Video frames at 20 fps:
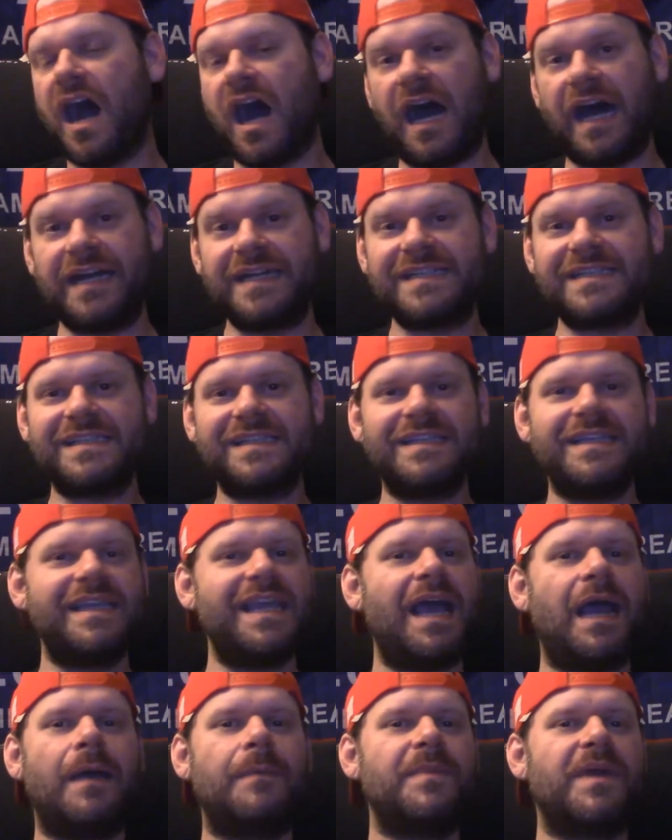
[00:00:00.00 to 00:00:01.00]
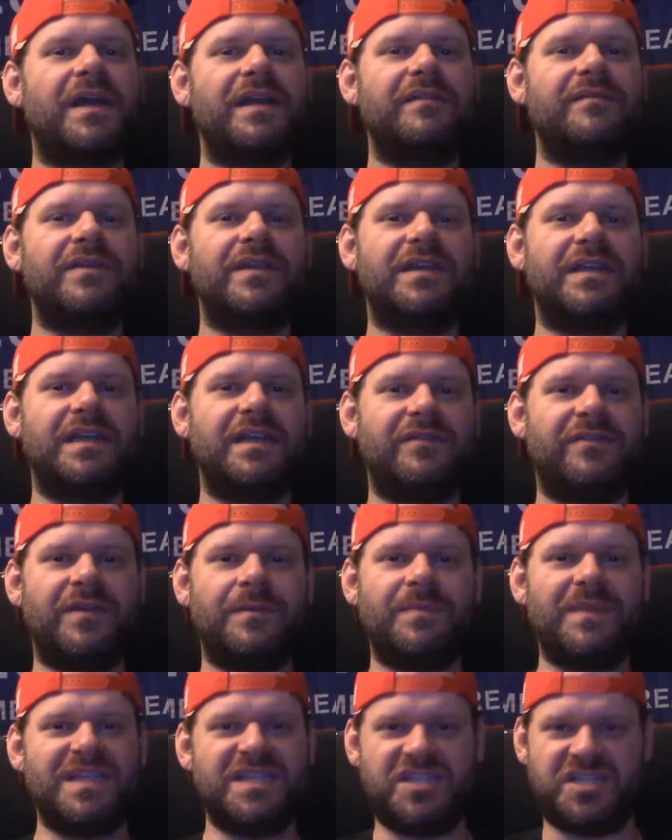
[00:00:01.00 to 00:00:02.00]
honestly, I'm not even going to give
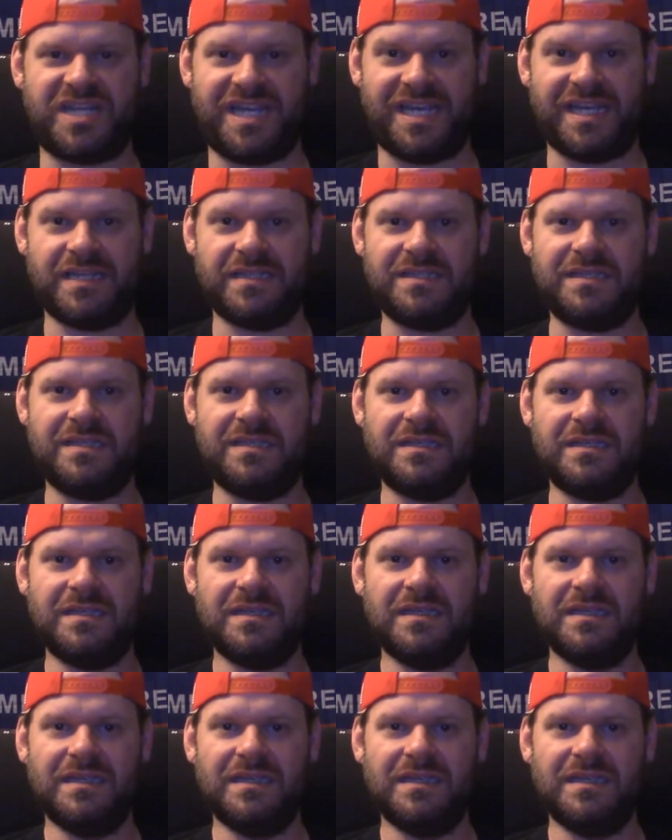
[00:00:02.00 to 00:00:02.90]
him the chance